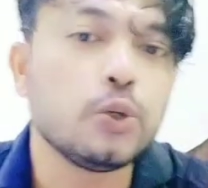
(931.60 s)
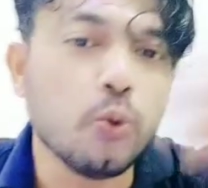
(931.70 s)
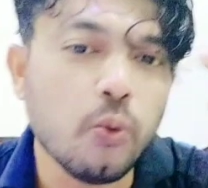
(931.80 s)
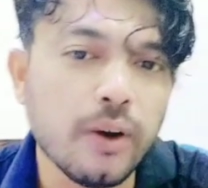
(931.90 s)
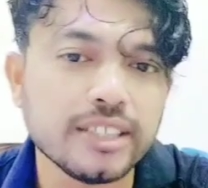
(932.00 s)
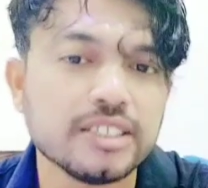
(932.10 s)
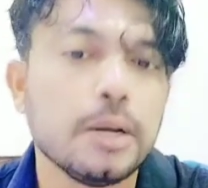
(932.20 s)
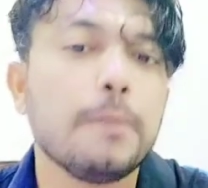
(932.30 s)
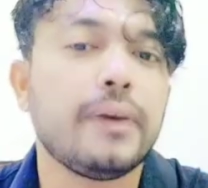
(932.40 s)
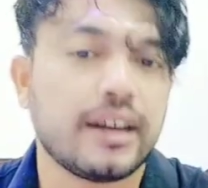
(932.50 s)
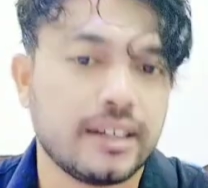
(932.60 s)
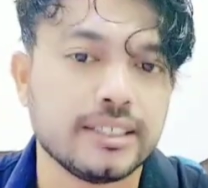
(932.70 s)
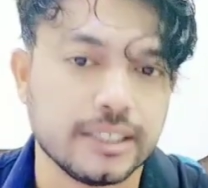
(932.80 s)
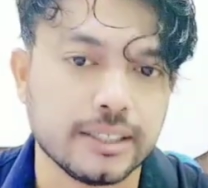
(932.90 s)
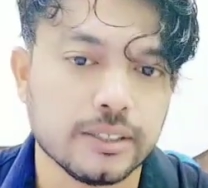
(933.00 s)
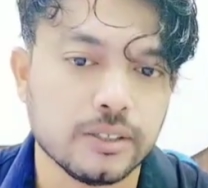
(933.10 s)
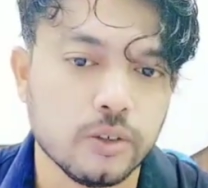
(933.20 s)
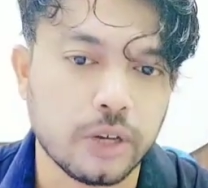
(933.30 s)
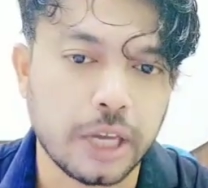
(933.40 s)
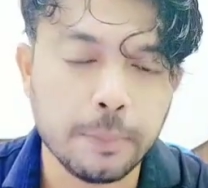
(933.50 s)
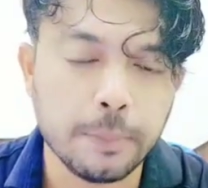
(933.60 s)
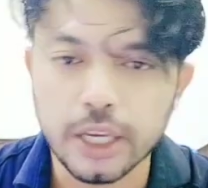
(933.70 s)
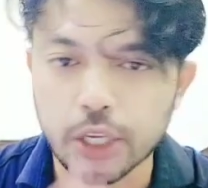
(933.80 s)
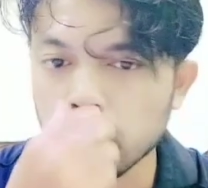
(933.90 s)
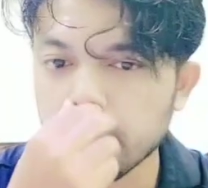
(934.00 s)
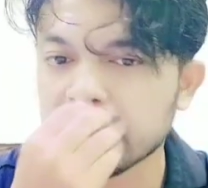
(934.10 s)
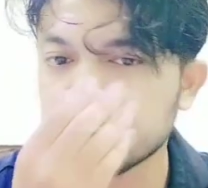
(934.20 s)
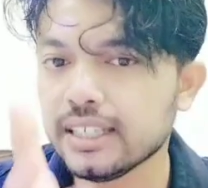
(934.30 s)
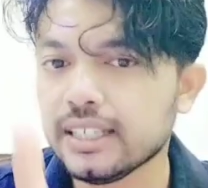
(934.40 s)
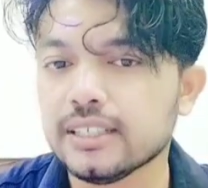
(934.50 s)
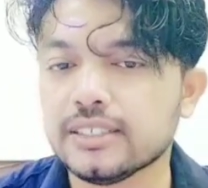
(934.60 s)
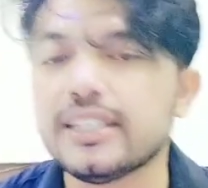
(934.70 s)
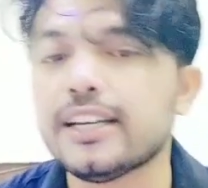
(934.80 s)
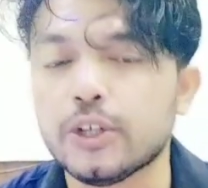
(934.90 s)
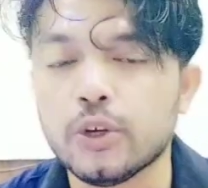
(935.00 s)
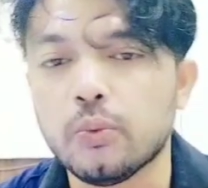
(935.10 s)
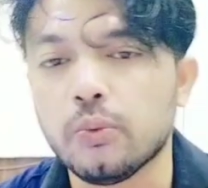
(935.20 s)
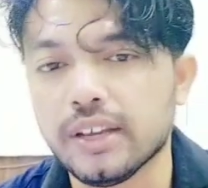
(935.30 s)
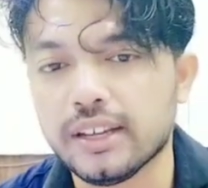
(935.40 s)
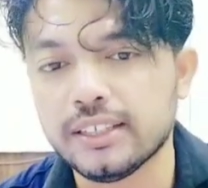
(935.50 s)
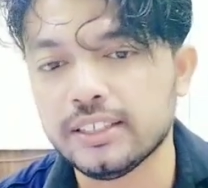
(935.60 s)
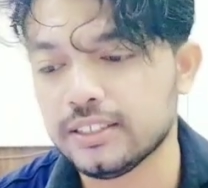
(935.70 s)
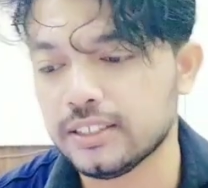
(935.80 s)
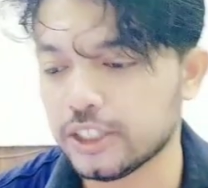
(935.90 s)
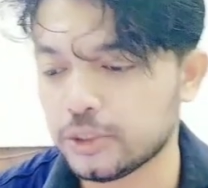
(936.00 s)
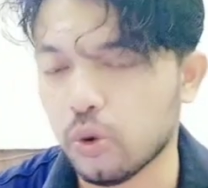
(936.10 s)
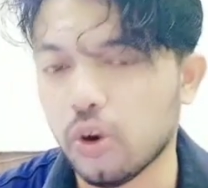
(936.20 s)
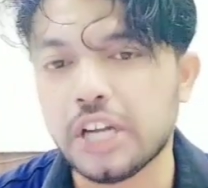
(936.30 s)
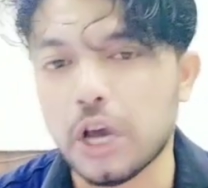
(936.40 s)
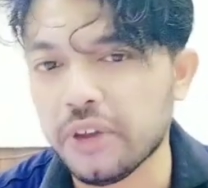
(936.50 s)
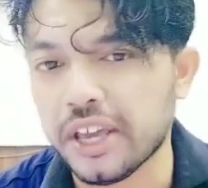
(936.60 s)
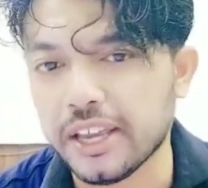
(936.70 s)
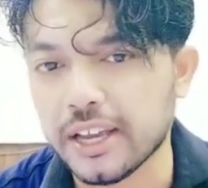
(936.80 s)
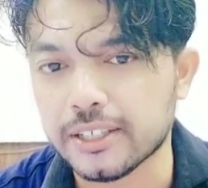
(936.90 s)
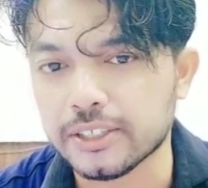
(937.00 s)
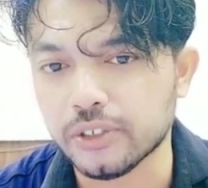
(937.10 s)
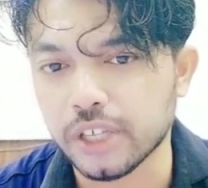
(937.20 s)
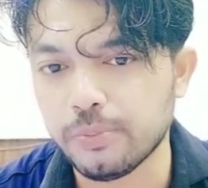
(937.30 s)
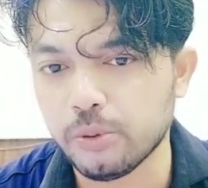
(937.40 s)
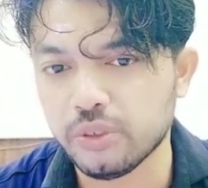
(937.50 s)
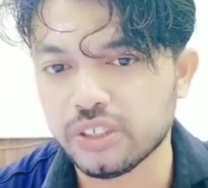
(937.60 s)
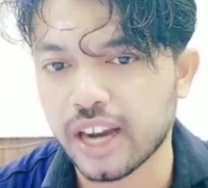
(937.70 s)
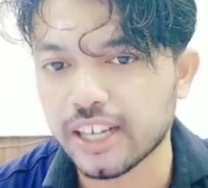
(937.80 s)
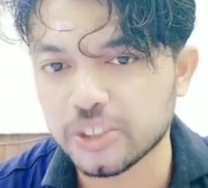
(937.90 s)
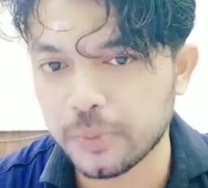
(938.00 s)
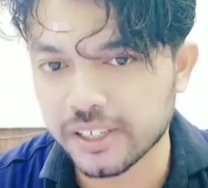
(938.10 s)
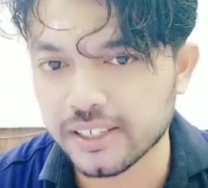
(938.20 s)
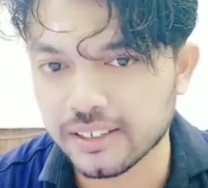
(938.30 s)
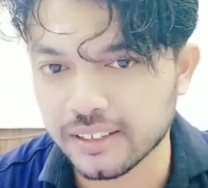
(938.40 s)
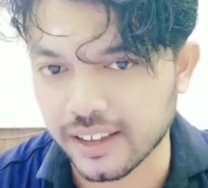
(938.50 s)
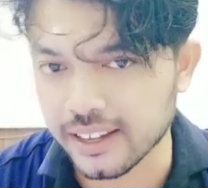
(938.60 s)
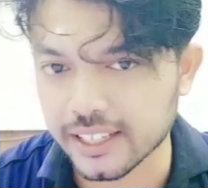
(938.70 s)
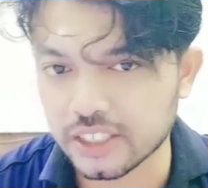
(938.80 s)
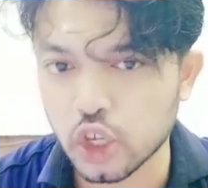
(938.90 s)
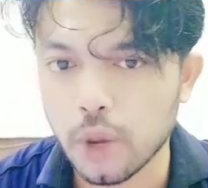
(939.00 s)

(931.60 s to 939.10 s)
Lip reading: towards practicing. Okay, you may say, sir, we are in the small town area, so if you start speaking English,